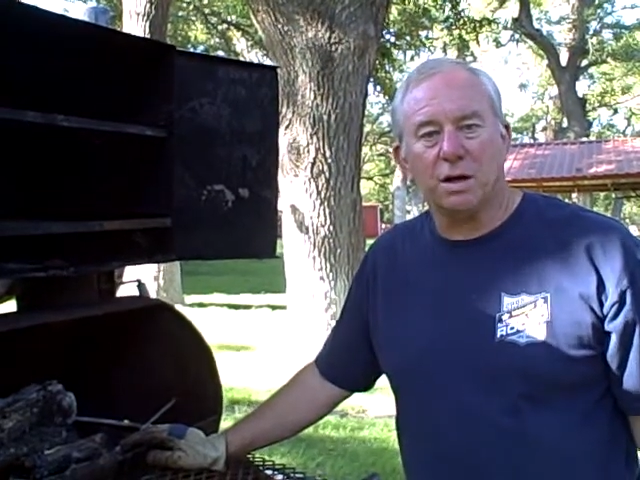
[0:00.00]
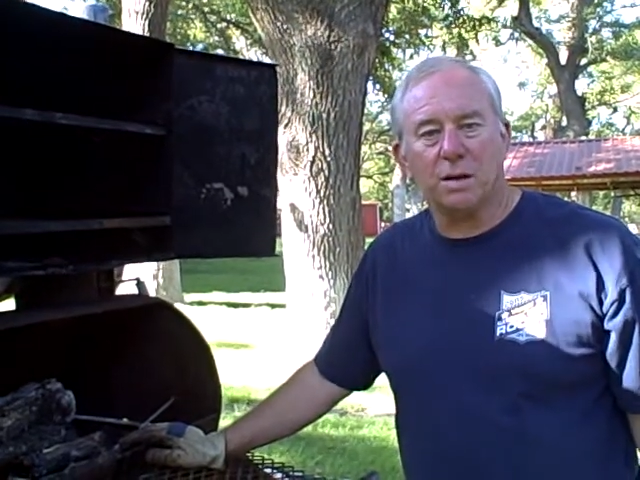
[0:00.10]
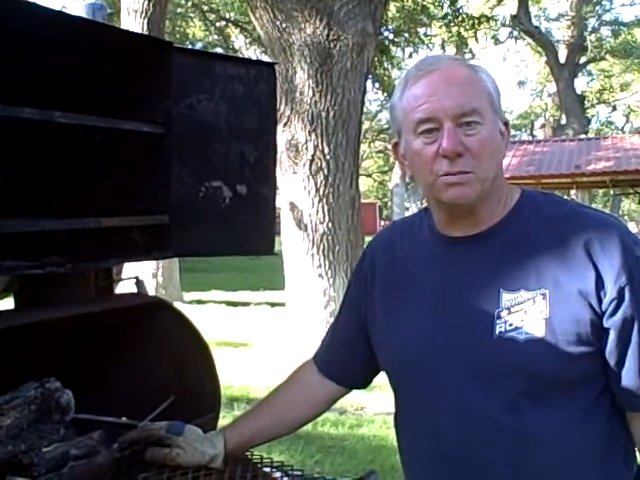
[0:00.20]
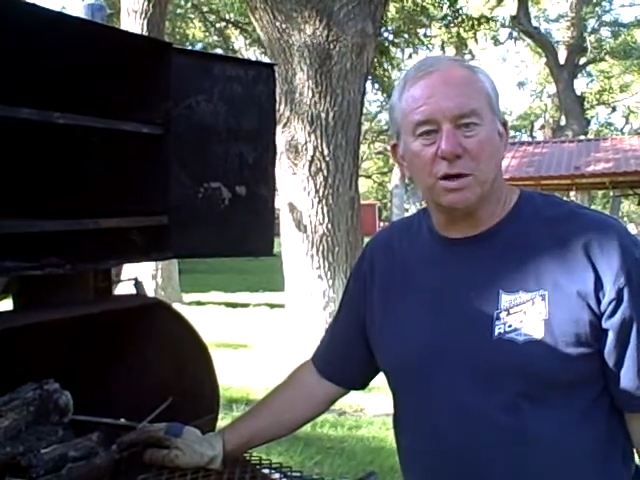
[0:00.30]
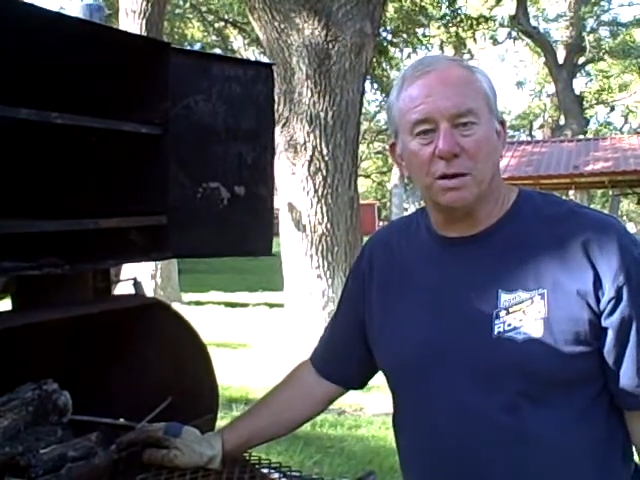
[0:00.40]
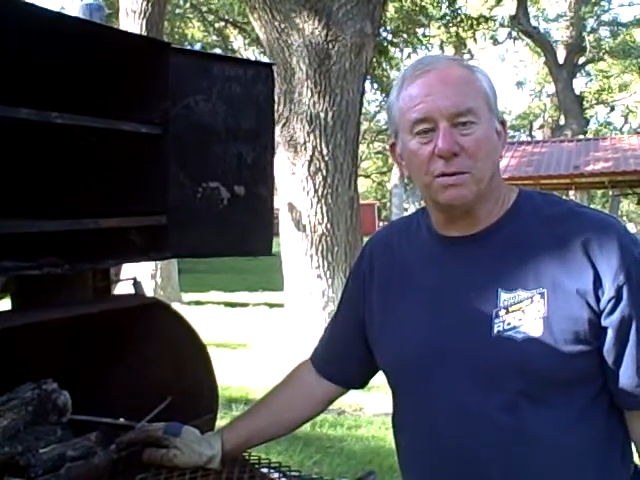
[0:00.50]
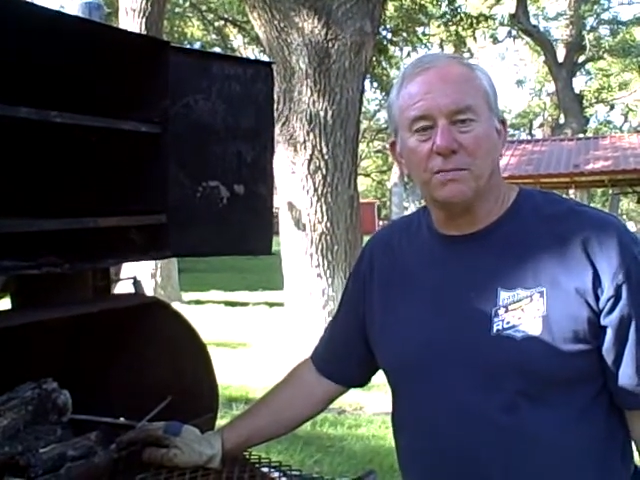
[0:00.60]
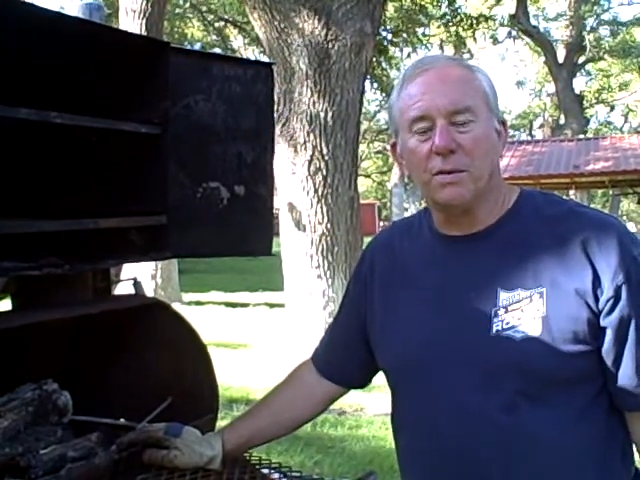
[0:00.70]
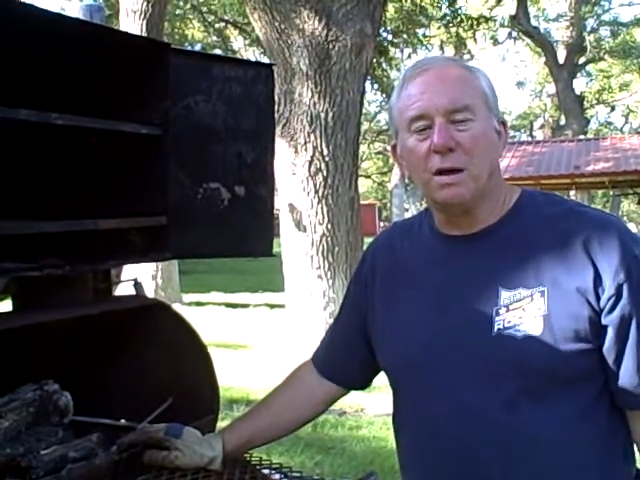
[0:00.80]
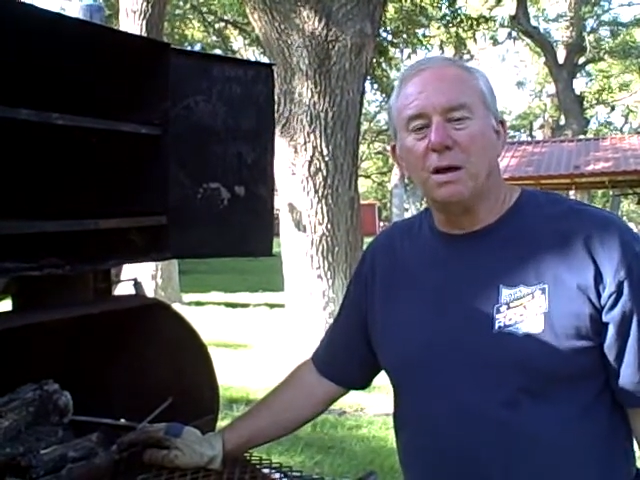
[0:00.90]
comes along.
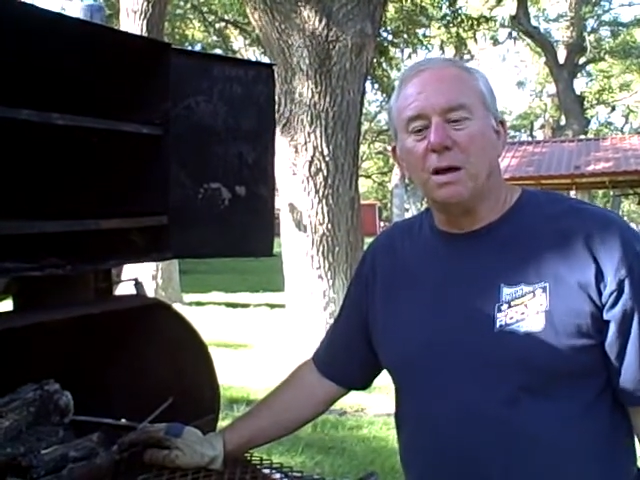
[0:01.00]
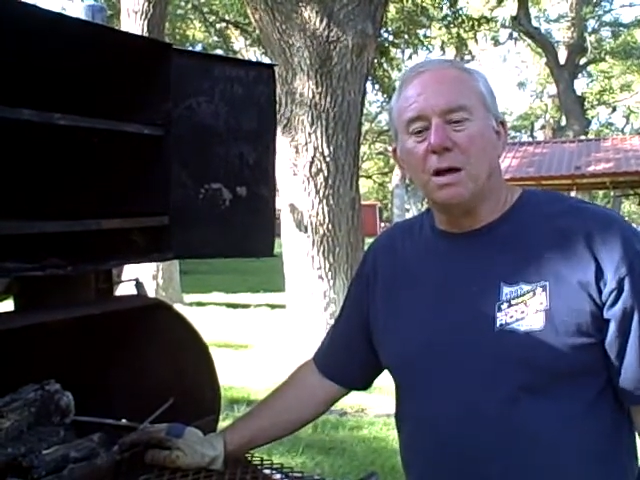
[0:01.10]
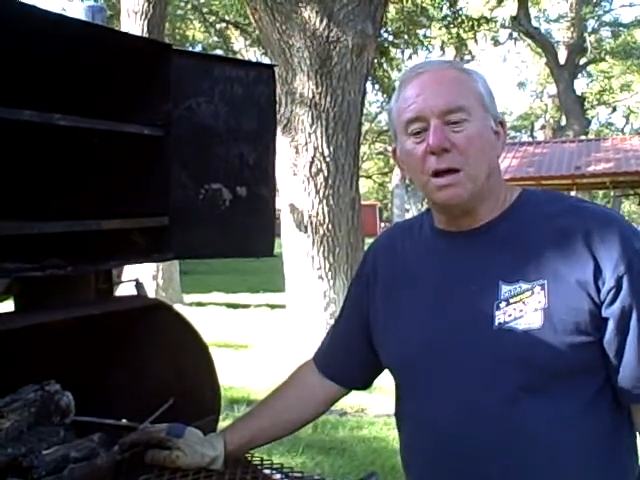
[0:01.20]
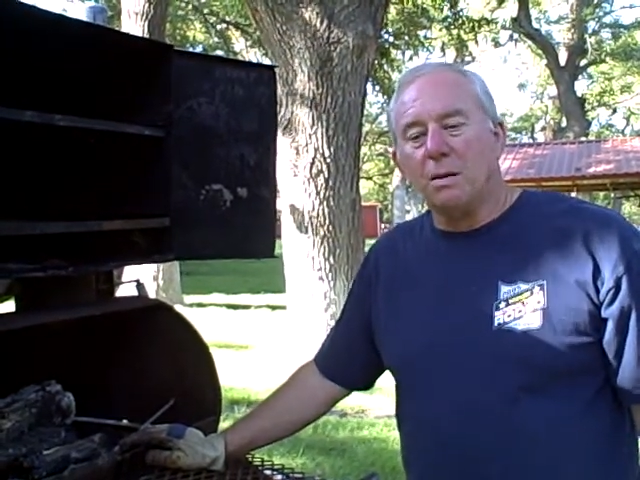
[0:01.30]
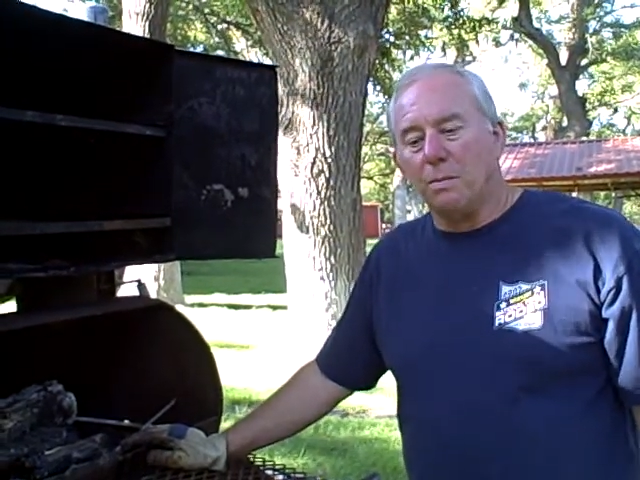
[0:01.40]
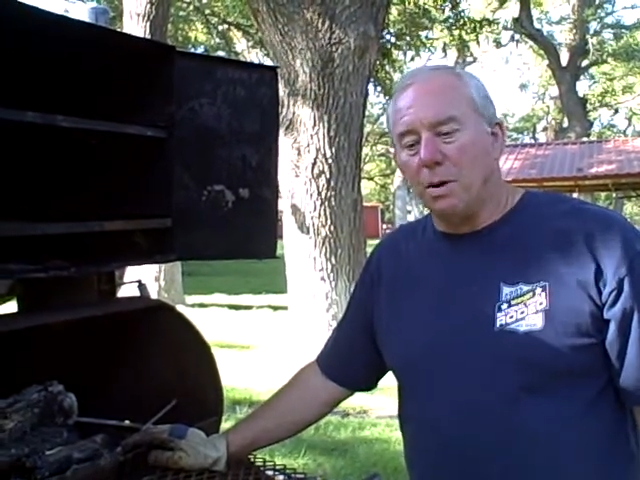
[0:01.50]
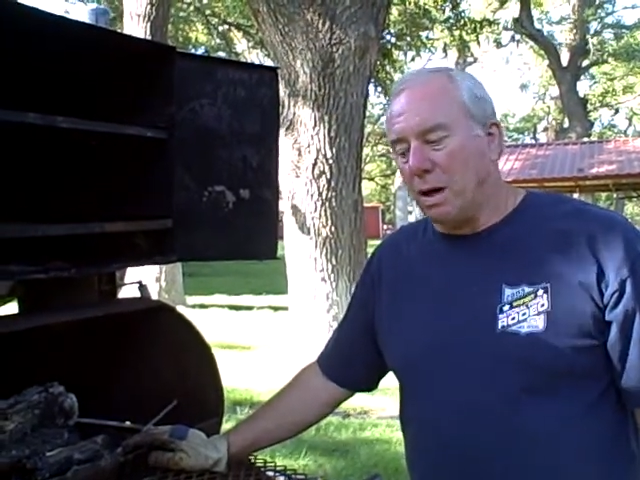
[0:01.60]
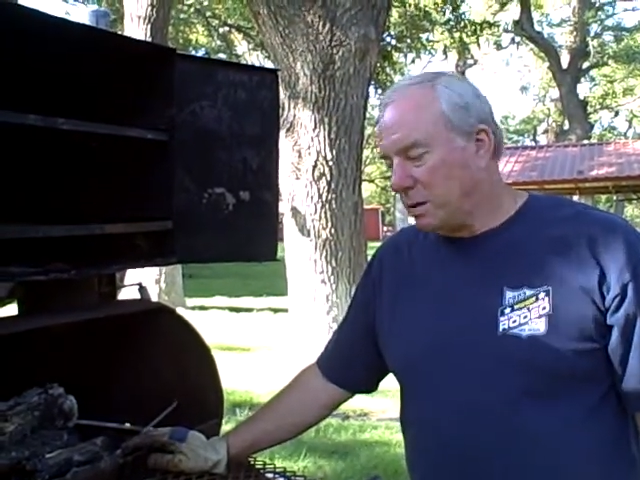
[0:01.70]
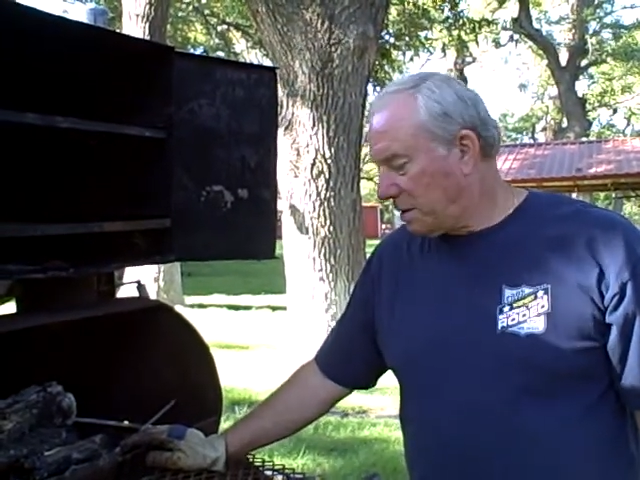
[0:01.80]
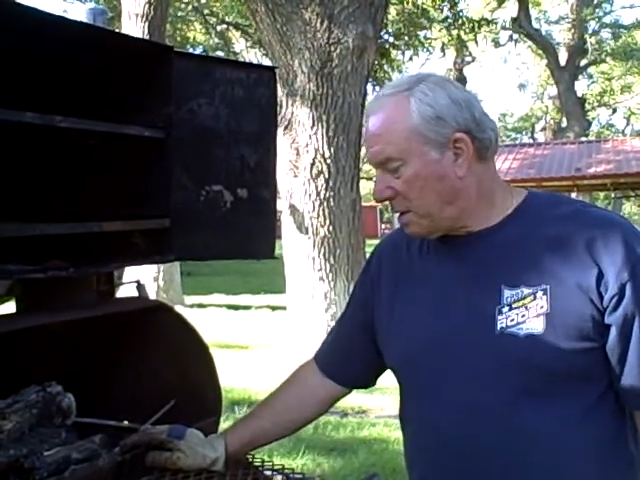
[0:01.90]
But